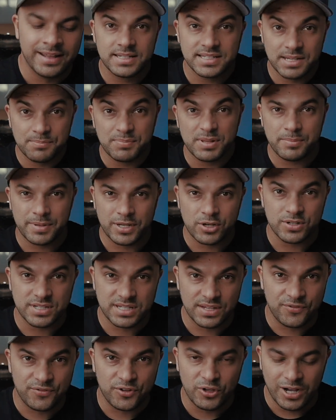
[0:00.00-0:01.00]
Simply because
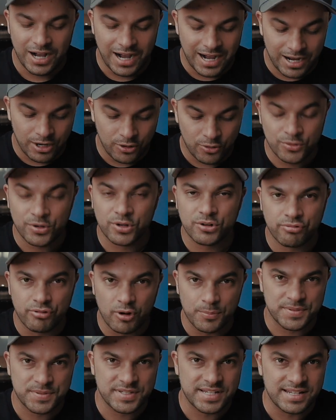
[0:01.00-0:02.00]
if you are on a
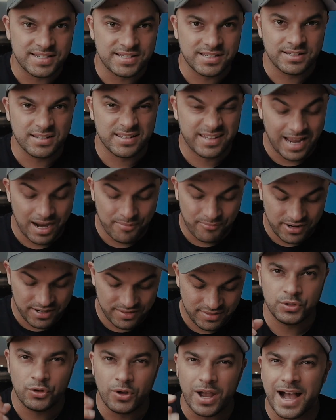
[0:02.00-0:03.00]
crop sensor
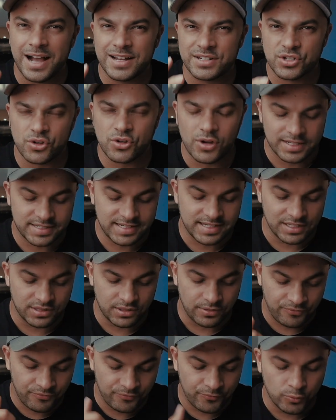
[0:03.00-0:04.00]
camera, you aren't going to get
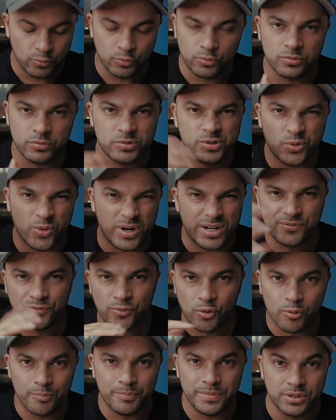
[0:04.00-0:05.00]
the full
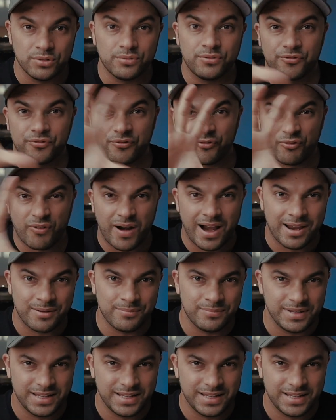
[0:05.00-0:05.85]
24mm frame